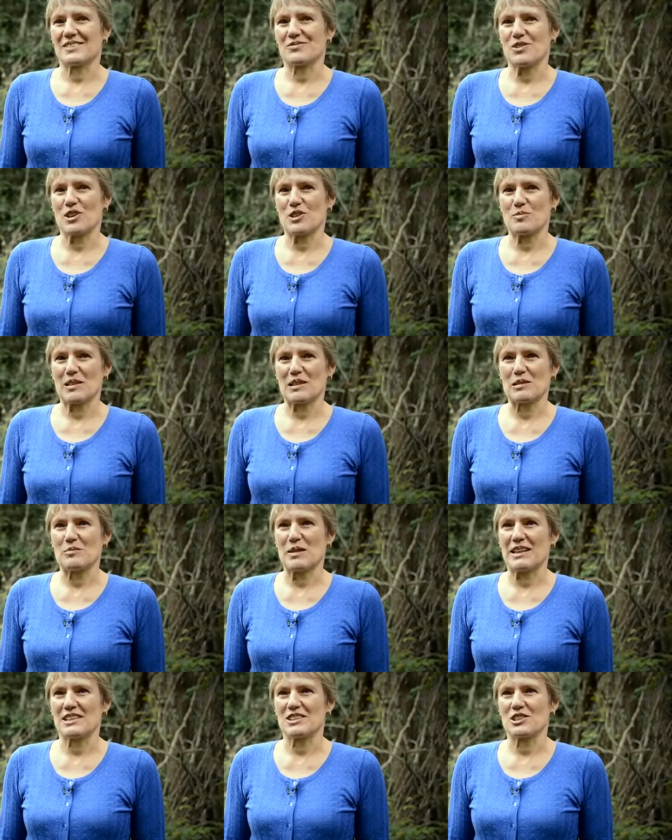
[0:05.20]
Environmental
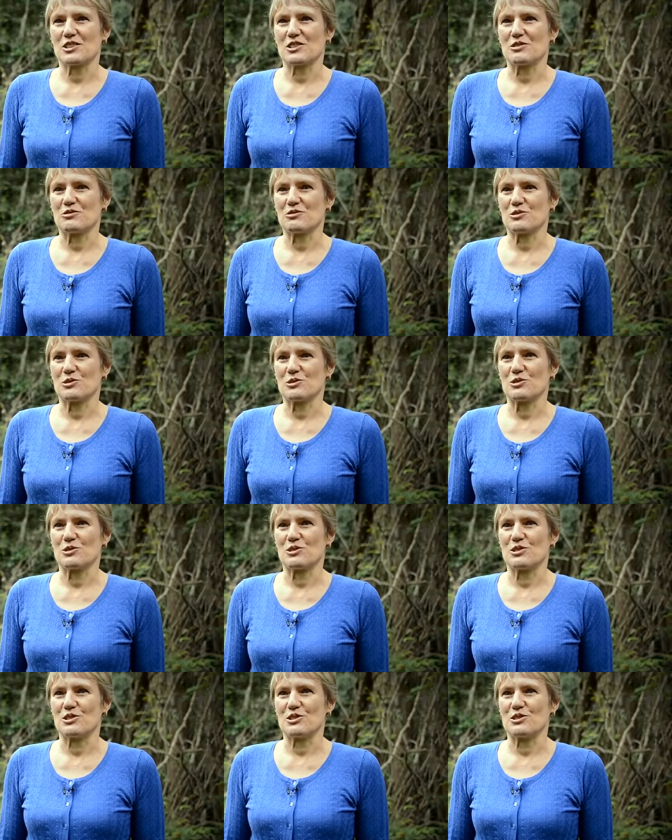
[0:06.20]
Manager for
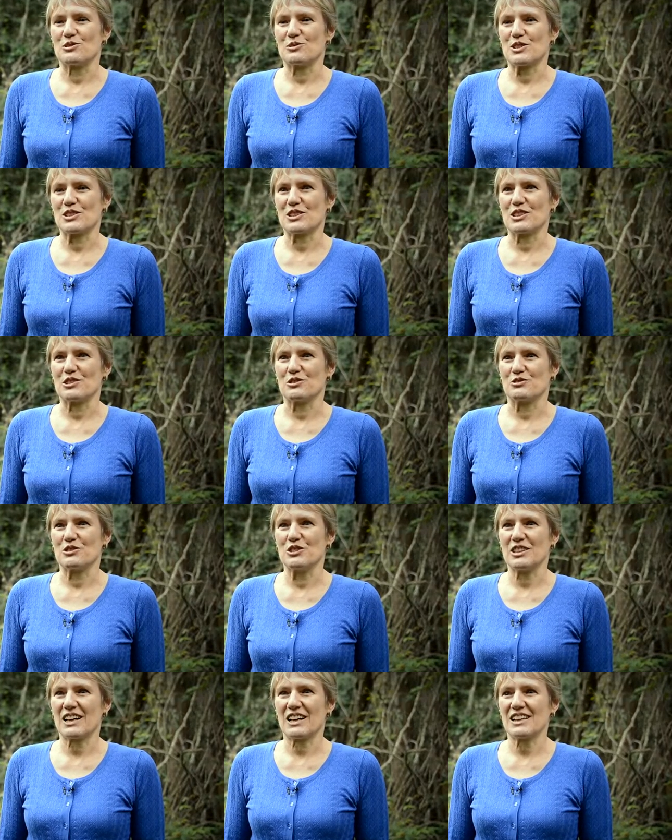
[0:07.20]
the University of
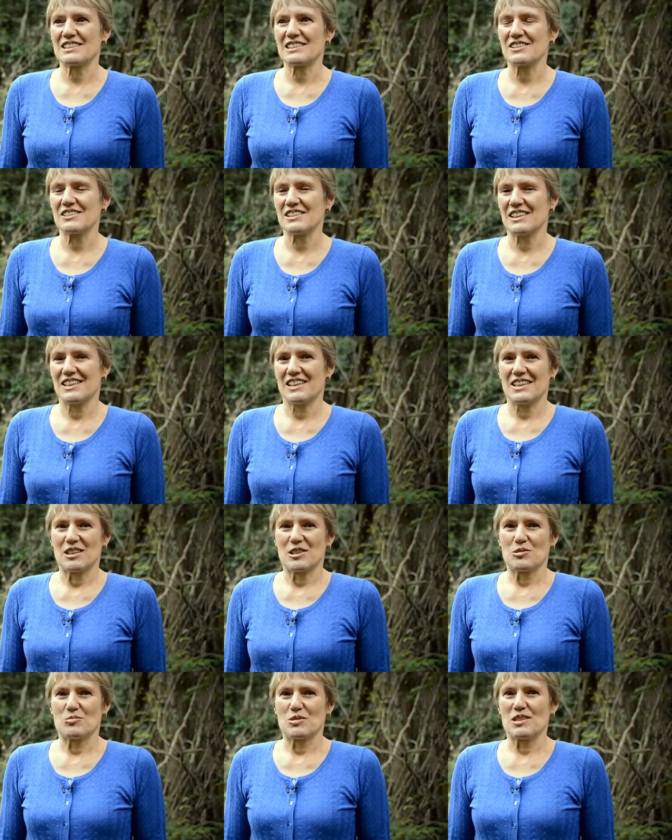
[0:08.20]
Newcastle.
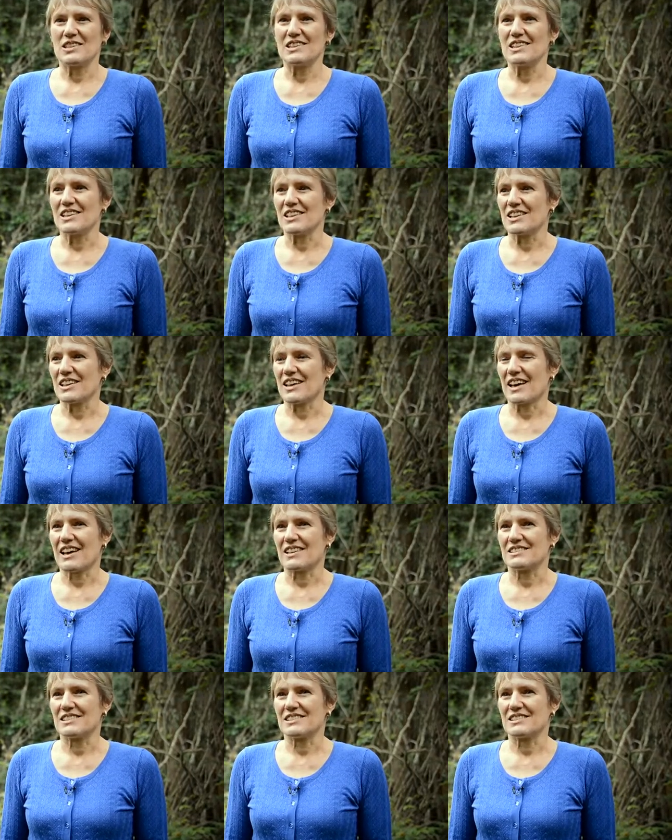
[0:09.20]
We're here
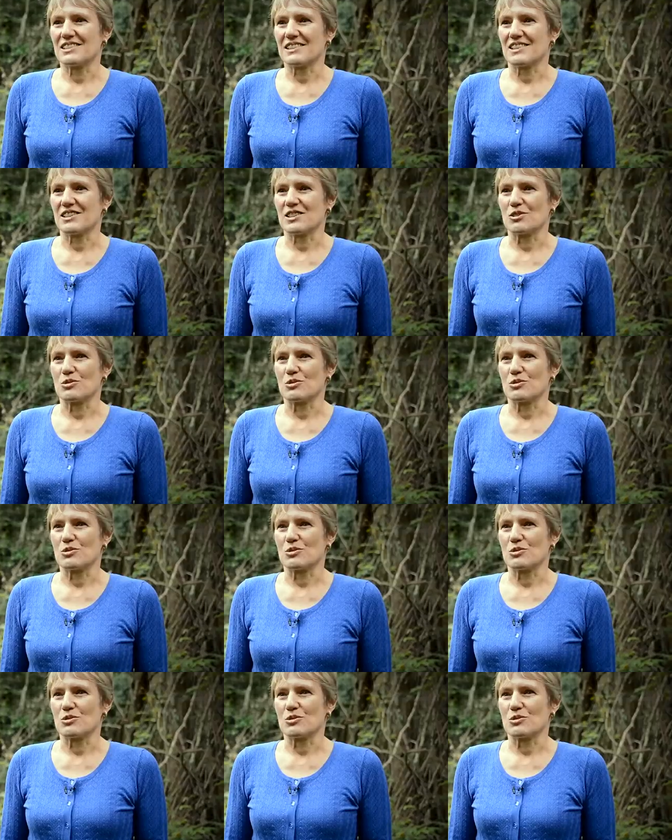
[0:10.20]
at the